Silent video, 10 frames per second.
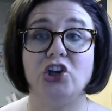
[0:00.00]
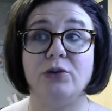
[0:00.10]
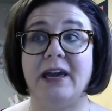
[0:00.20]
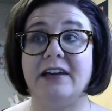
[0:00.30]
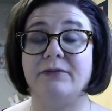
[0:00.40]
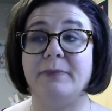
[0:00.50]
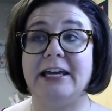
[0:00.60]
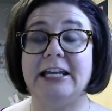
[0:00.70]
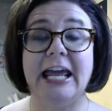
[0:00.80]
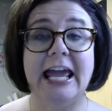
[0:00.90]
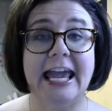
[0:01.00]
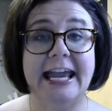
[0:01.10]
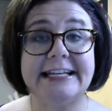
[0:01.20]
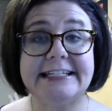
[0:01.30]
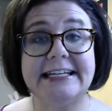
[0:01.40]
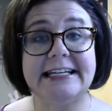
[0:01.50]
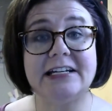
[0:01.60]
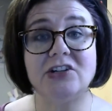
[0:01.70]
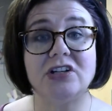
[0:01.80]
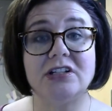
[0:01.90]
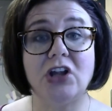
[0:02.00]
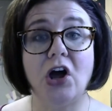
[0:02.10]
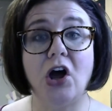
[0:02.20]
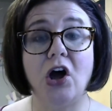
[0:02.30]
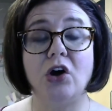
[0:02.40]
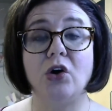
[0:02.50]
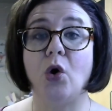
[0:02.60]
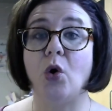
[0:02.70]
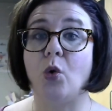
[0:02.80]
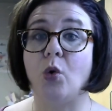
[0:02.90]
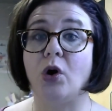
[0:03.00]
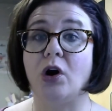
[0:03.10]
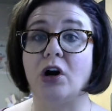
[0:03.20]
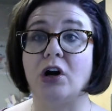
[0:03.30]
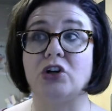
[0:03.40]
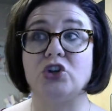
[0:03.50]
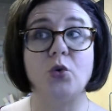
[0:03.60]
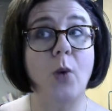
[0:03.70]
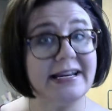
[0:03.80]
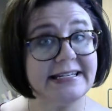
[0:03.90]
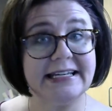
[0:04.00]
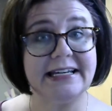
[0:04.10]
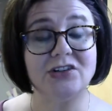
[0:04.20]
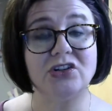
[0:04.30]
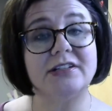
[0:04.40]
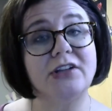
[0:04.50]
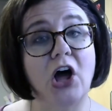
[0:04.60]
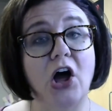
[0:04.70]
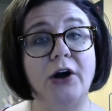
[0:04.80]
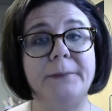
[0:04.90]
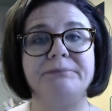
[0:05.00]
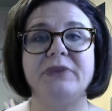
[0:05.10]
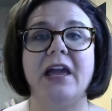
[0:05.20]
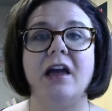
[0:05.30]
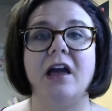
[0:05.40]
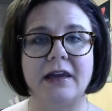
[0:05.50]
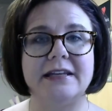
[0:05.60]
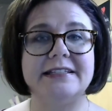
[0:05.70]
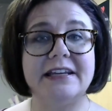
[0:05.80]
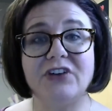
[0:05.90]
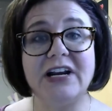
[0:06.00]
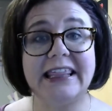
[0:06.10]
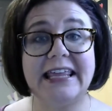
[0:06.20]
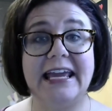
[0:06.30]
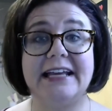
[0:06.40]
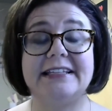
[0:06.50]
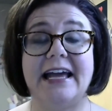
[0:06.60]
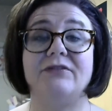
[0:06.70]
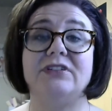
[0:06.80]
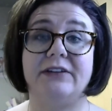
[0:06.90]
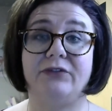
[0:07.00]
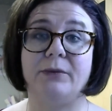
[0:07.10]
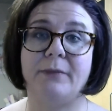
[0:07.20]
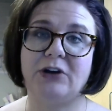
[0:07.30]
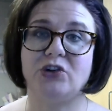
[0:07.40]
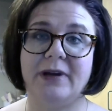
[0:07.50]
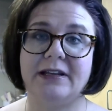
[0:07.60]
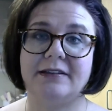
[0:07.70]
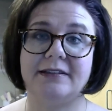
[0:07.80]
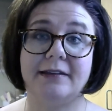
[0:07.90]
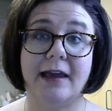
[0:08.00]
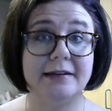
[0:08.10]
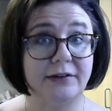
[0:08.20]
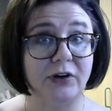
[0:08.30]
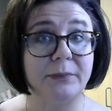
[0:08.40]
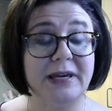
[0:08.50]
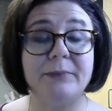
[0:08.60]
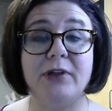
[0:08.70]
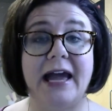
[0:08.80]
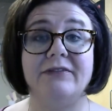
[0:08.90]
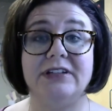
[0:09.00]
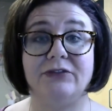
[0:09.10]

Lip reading: You may have been 18 inches long or 20 inches long. Different things have different measurements, and different people have